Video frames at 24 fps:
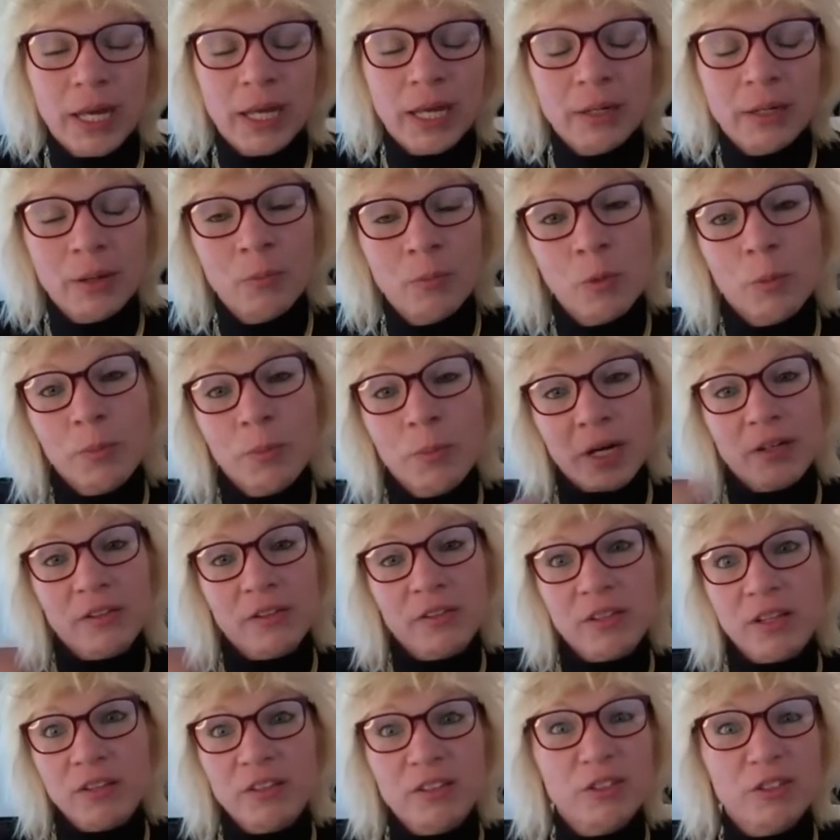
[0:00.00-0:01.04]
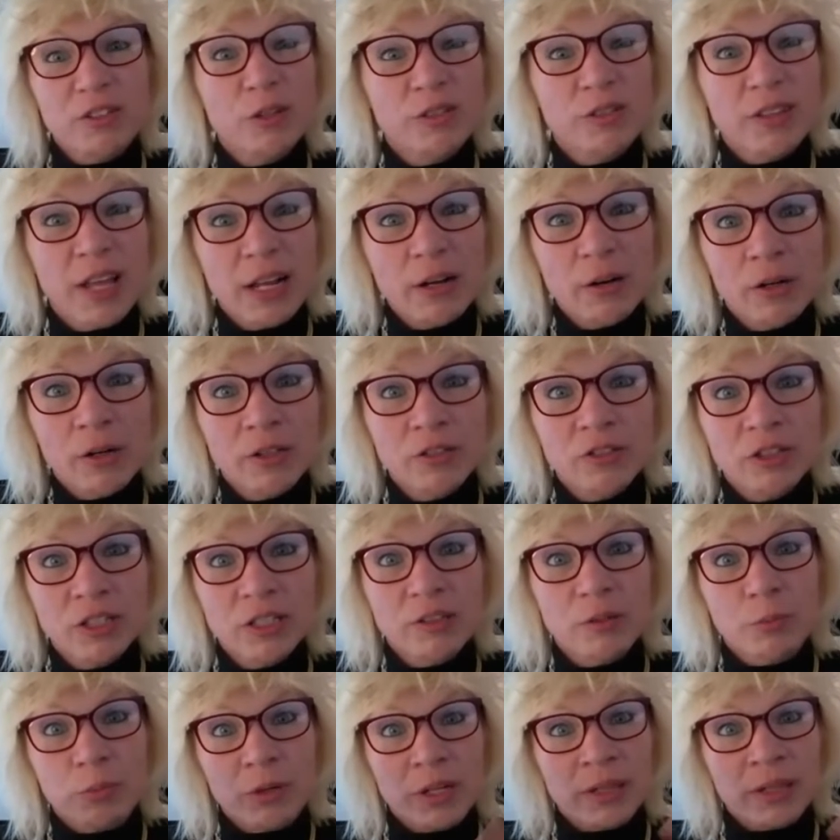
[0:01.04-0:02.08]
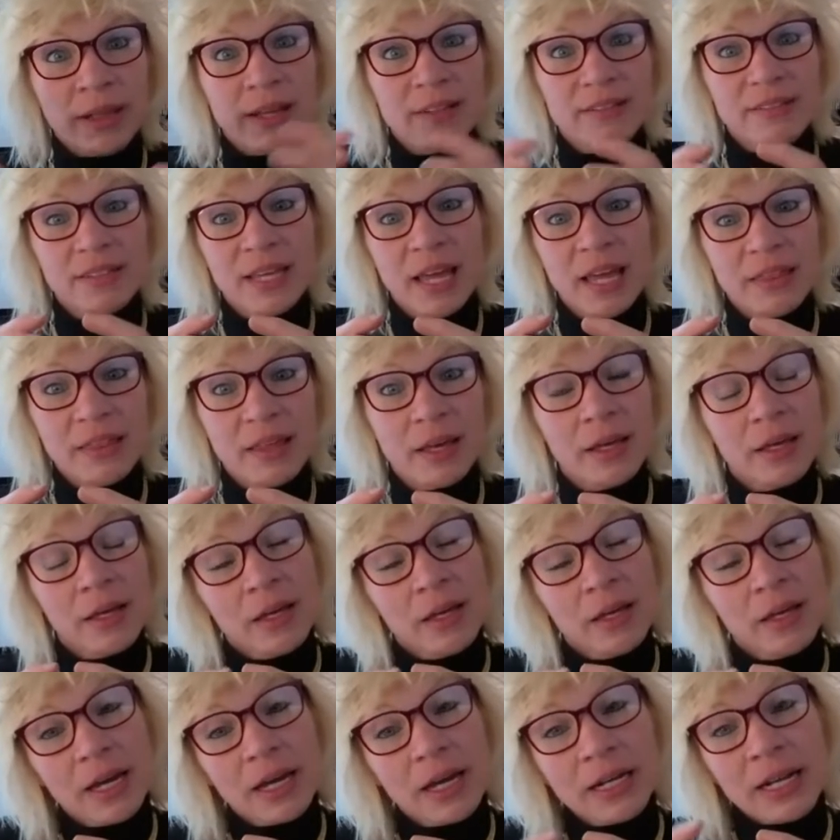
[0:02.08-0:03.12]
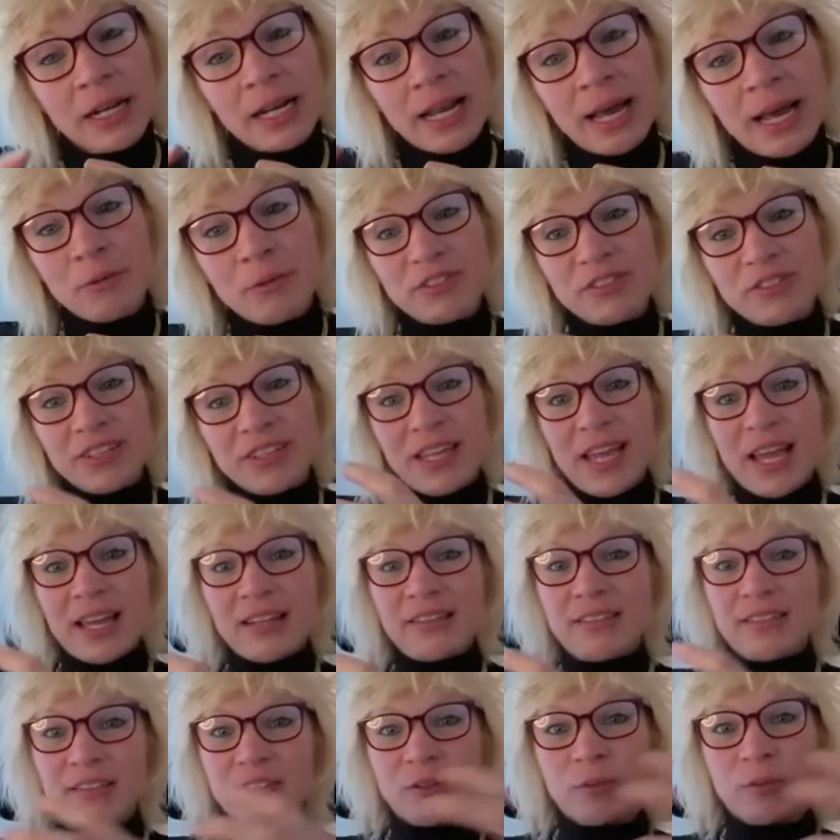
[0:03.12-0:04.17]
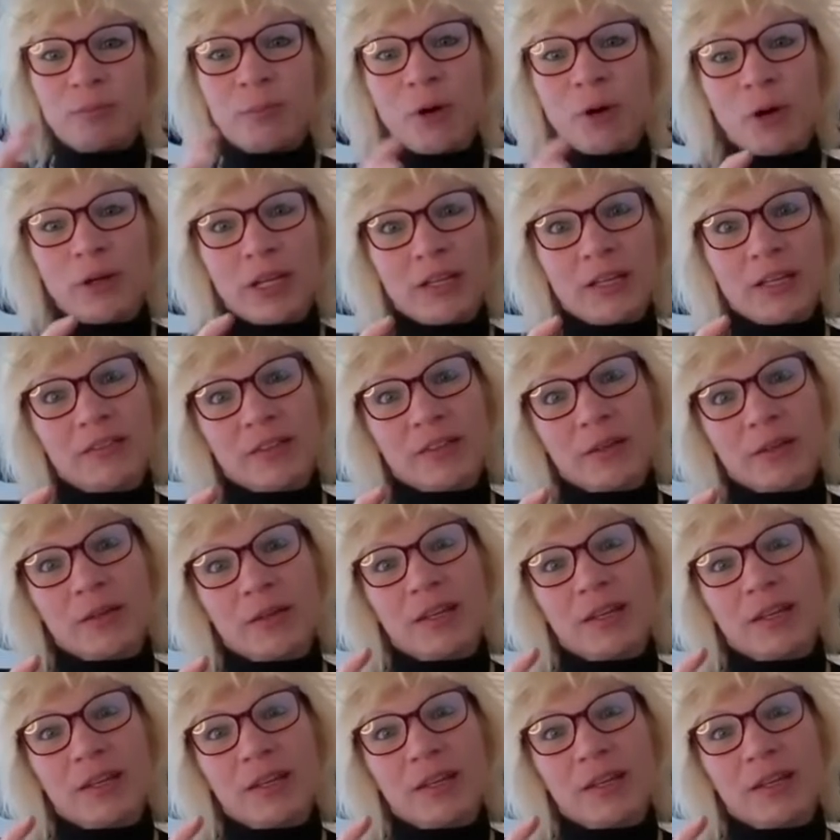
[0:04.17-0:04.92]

And what pirkx does is use technology to bring that together and allow us to get it to markets that